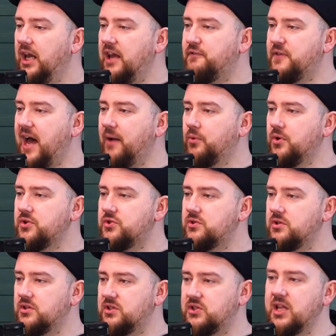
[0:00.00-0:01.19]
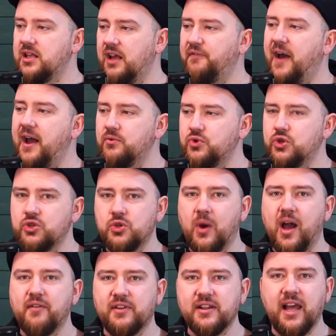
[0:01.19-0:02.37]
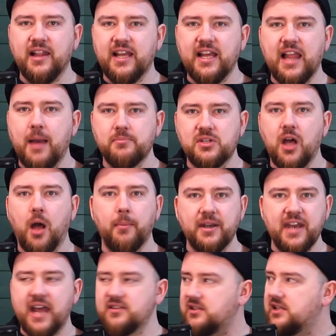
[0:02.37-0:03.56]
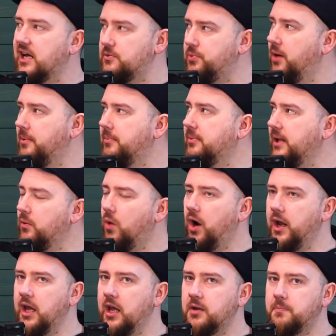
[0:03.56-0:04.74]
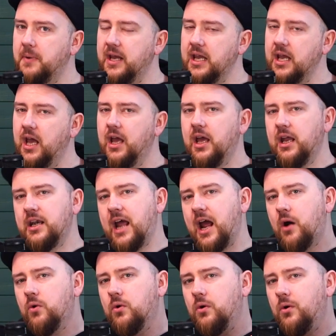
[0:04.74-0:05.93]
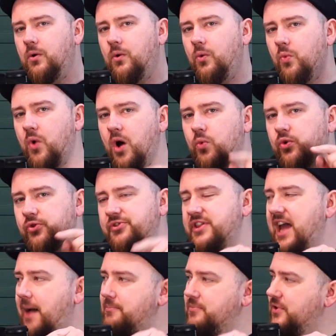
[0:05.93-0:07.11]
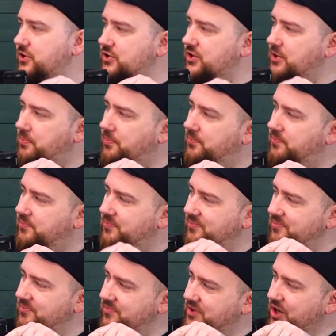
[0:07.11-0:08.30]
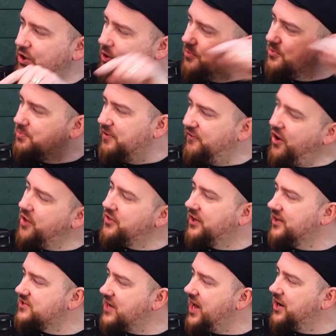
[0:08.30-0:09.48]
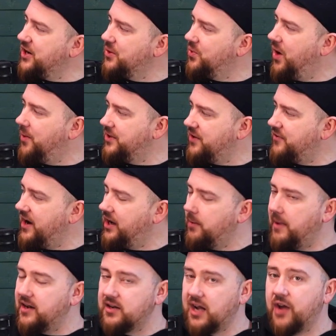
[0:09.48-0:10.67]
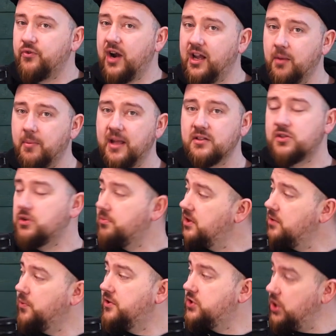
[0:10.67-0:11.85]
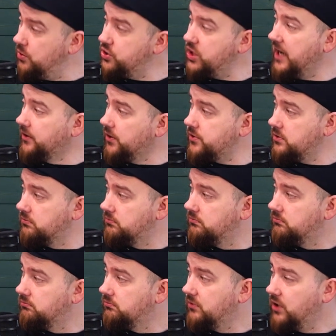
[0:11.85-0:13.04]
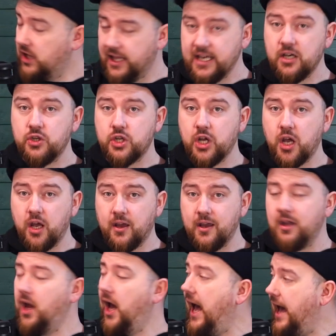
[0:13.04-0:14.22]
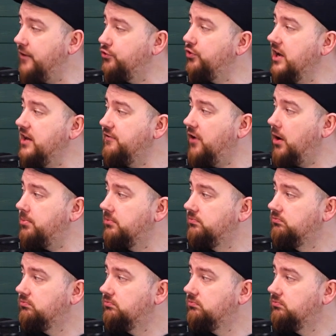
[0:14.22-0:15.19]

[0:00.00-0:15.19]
if I was just to have a little amp set on my desk, that's probably what it'd be. Now, what would the amp that comes before the Katana, what would I recommend? I'd recommend something with 2 channels, clean and dirty, and reverb.